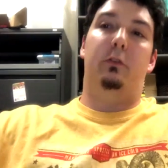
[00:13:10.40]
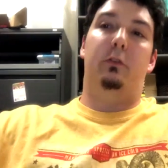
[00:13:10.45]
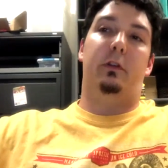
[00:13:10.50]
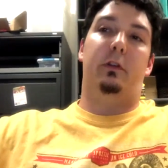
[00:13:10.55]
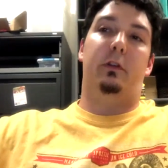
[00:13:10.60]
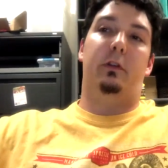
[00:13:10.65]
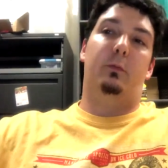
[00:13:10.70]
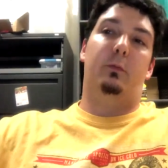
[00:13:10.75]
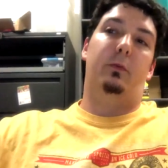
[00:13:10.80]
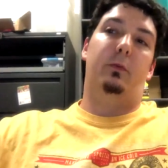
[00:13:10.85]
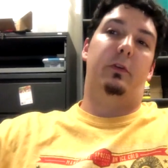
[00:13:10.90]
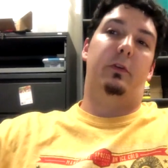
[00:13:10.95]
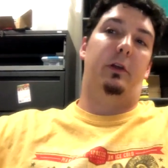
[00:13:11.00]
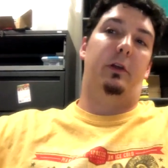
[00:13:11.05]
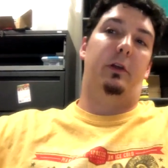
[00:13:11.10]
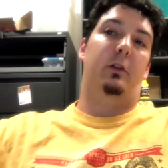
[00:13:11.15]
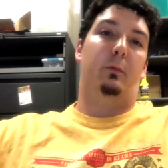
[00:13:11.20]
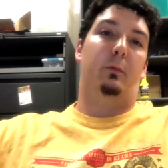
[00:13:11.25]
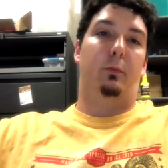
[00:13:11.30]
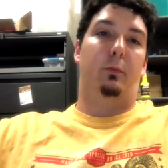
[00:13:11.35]
using this
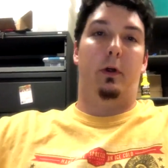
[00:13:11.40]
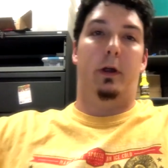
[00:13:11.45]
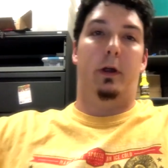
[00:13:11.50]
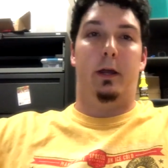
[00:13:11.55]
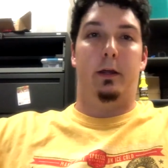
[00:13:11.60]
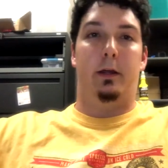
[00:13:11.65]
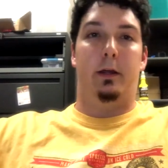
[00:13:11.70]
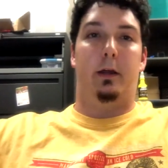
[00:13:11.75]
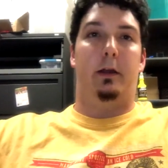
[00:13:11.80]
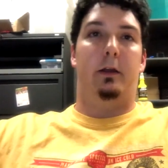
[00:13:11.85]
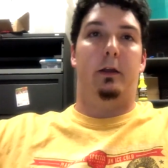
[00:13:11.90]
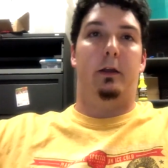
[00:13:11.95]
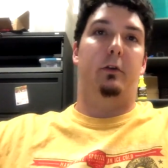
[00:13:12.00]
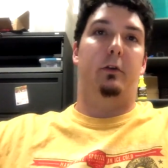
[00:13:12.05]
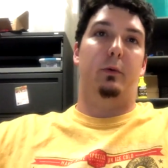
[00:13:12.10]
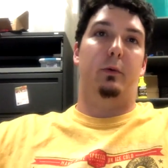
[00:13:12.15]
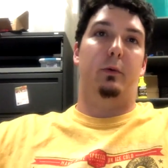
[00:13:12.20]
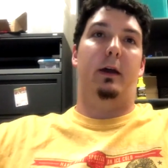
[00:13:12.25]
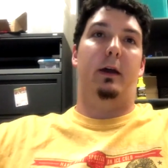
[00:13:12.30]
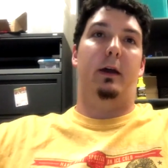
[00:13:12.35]
particular brand. I know
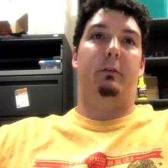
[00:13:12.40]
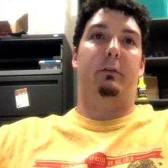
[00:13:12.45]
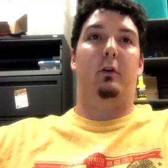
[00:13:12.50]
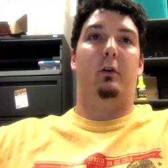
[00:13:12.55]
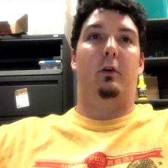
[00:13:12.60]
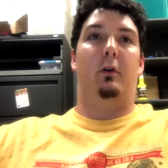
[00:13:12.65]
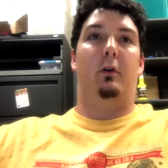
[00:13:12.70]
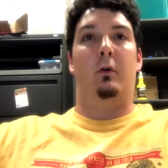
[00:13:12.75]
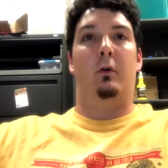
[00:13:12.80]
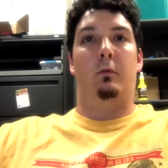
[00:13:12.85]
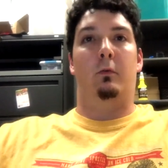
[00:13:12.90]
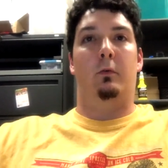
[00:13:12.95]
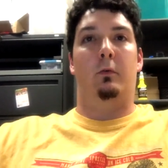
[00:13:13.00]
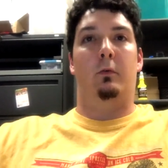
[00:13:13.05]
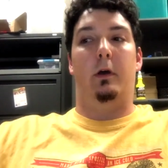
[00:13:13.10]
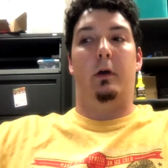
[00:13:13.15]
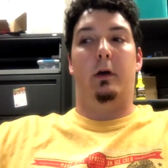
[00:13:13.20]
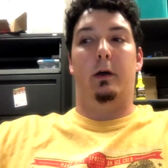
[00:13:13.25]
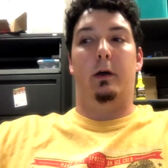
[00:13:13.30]
you have your own